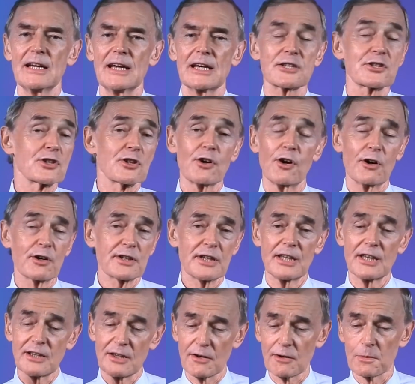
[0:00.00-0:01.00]
As God,
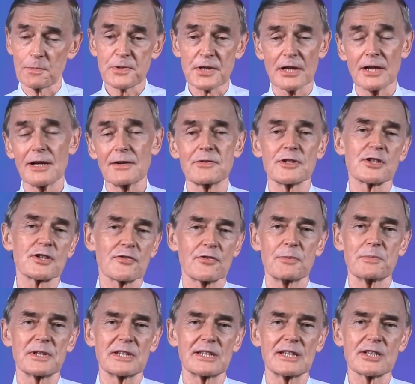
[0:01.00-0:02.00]
He can observe us
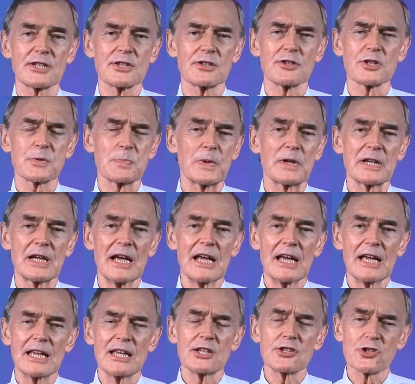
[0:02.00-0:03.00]
from a distance, but
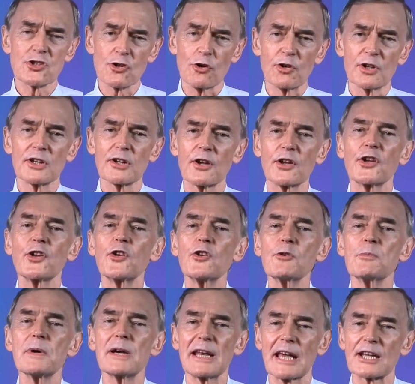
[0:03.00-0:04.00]
He's joined a
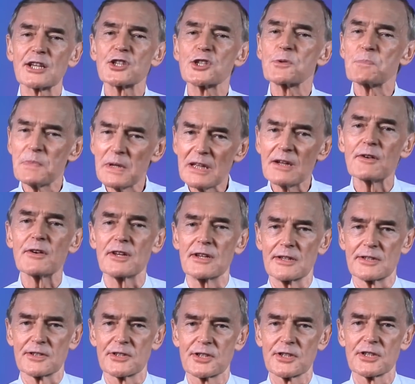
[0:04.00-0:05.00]
human
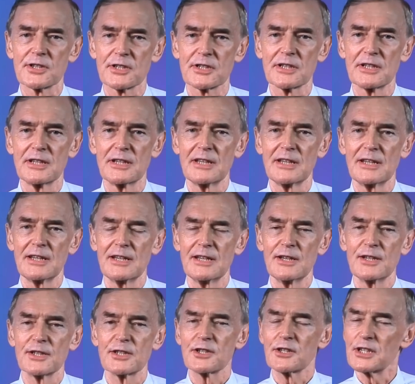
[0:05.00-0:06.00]
experience
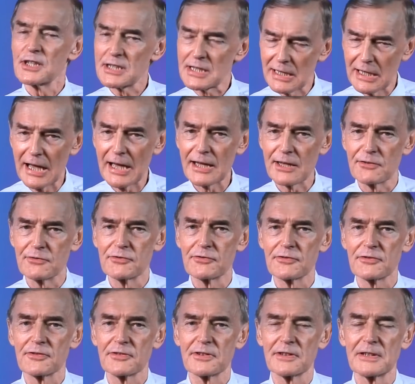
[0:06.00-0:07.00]
to His
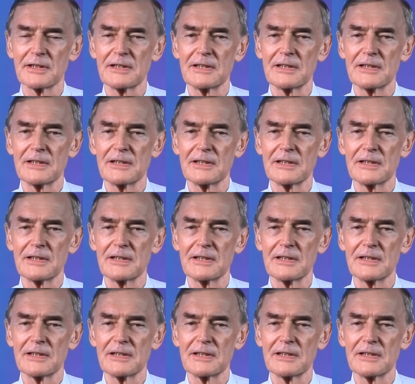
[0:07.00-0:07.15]
life.